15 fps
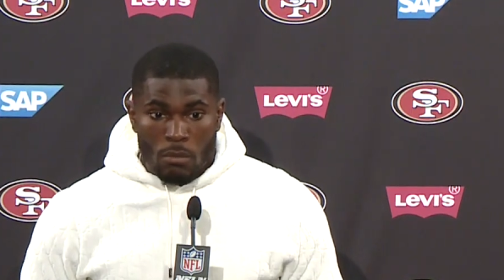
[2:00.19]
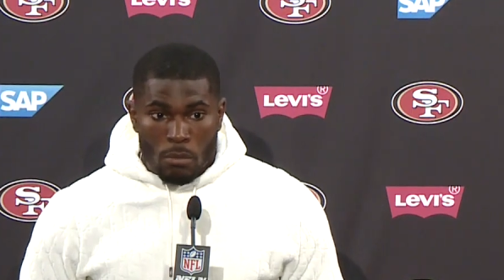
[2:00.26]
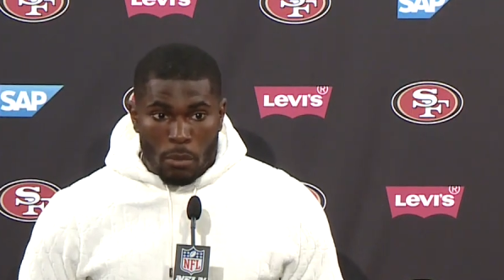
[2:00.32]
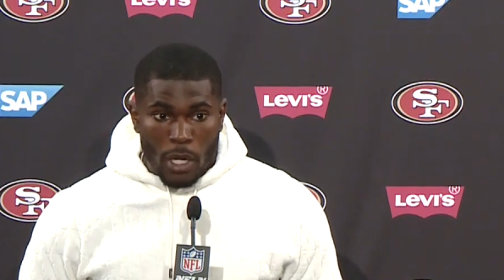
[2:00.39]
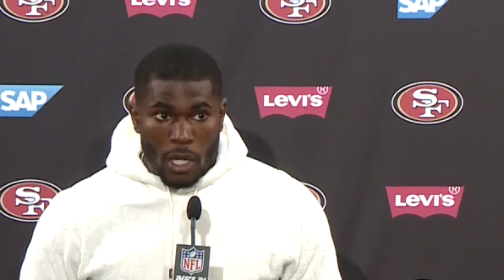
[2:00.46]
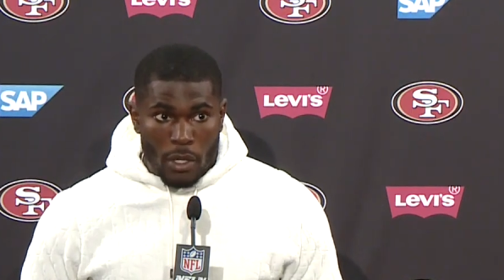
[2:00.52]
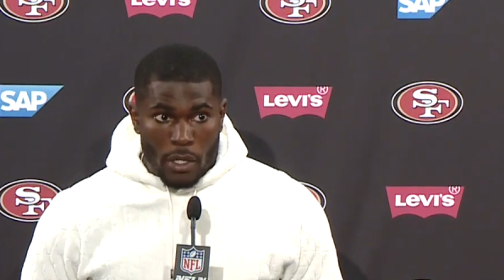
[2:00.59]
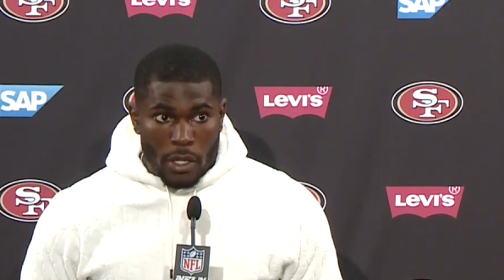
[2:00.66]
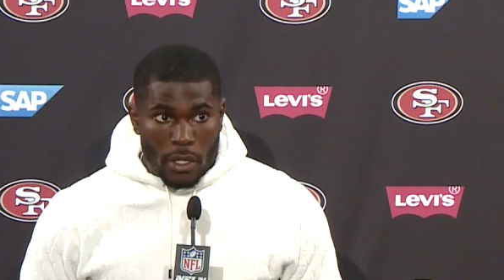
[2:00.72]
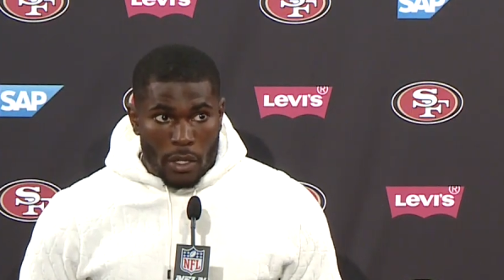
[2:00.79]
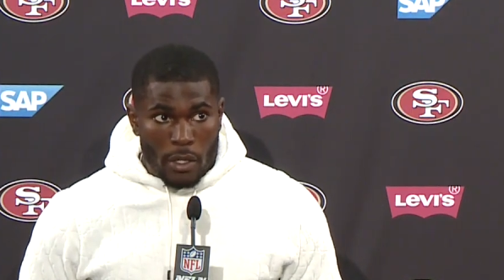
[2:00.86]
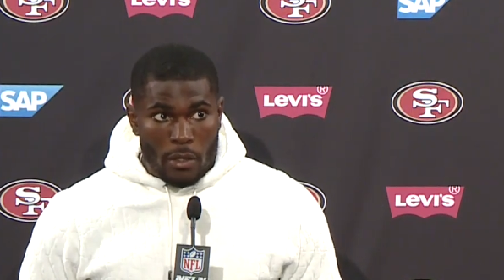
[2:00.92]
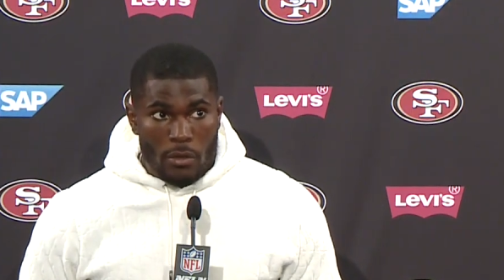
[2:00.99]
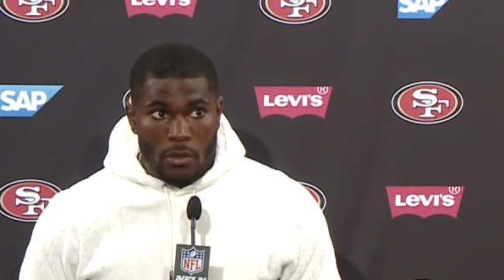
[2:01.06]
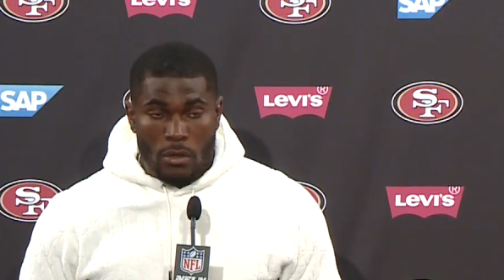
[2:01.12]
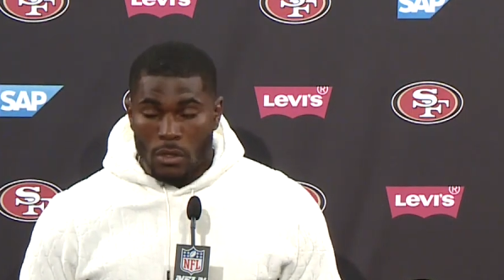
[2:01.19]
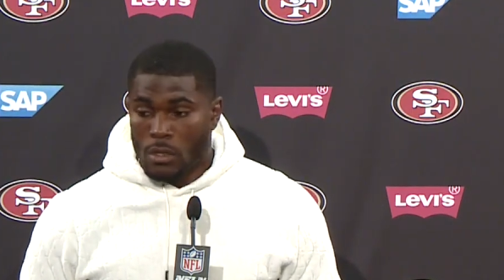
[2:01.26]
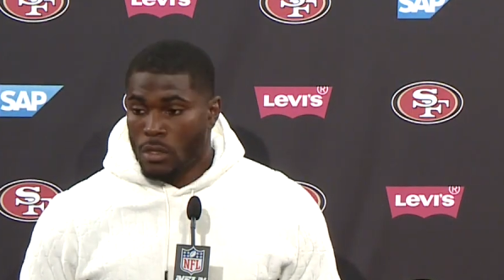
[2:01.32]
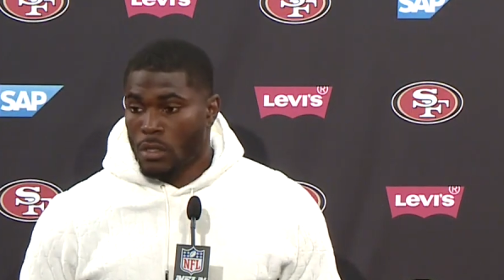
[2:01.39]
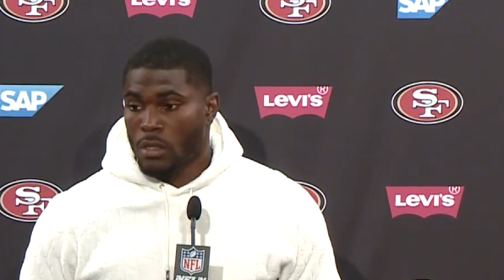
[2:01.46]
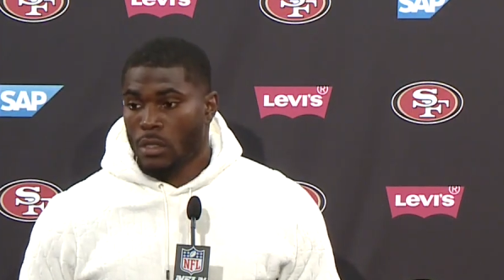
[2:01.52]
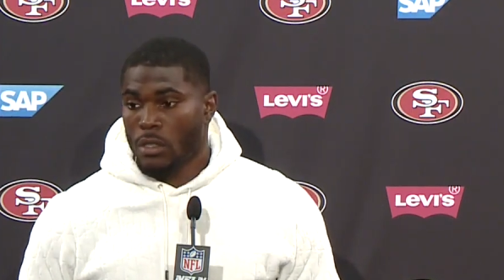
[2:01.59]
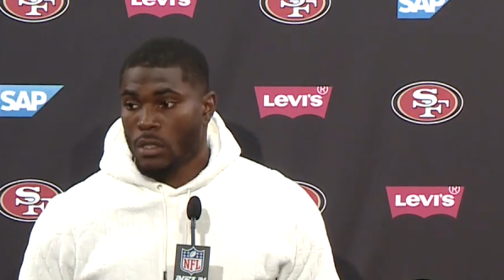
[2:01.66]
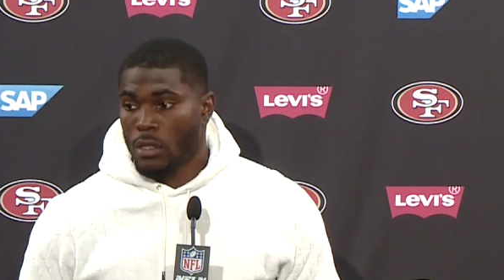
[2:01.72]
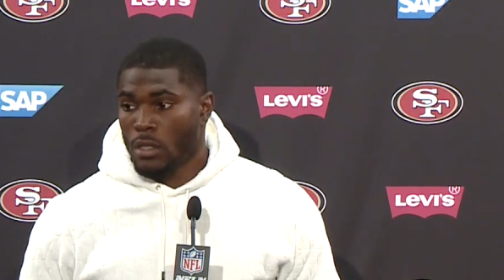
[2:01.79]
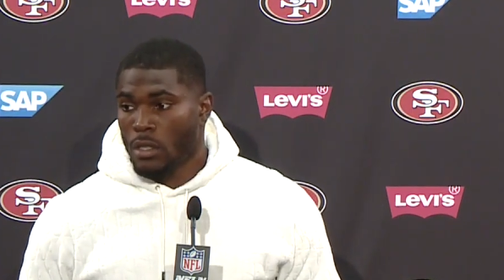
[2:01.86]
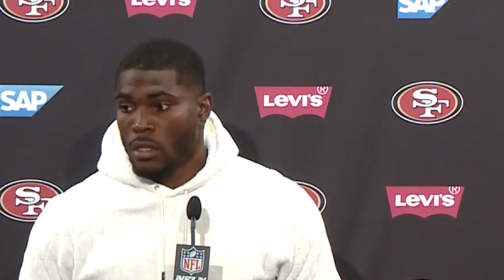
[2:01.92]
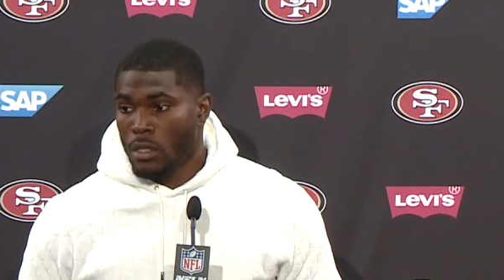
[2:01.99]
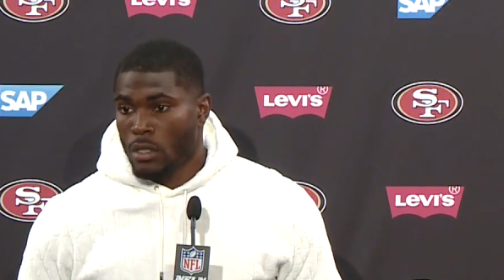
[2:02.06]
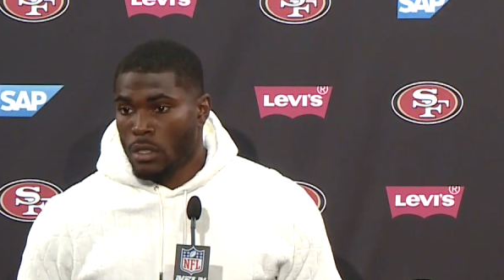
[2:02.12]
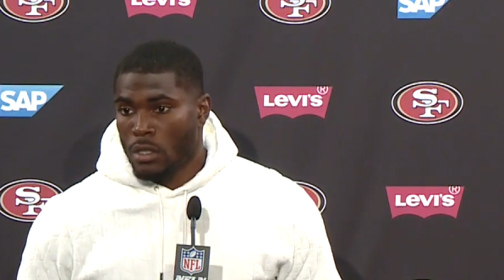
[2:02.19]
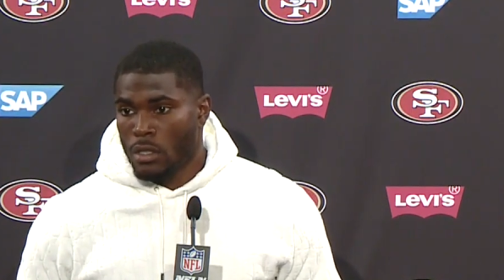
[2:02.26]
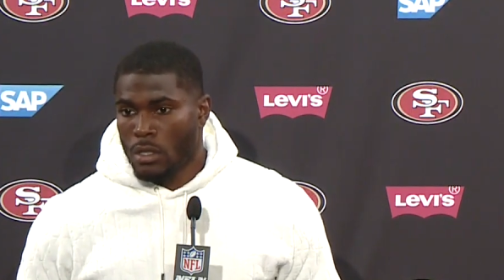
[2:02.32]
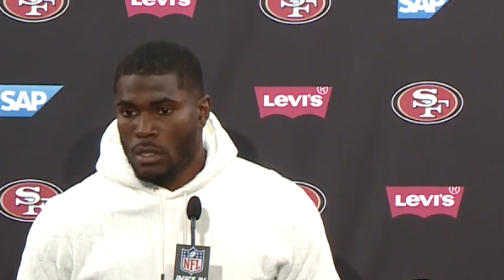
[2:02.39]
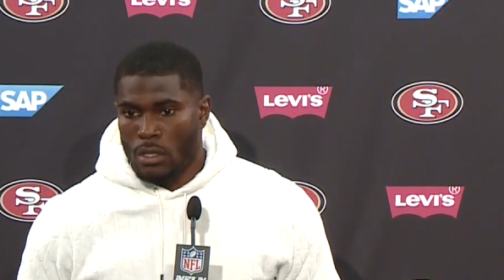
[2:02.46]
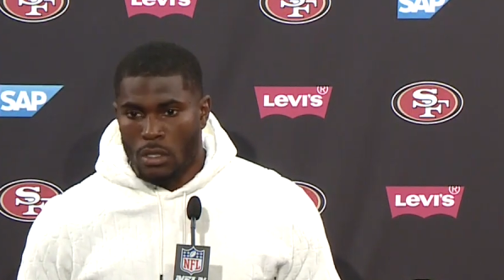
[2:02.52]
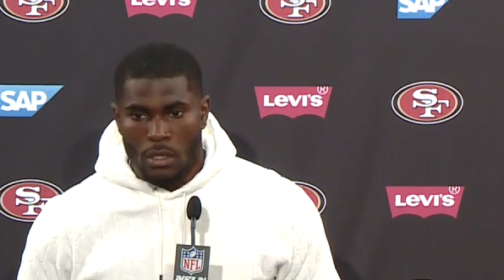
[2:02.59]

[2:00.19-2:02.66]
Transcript: proud of that guy. Kyle's message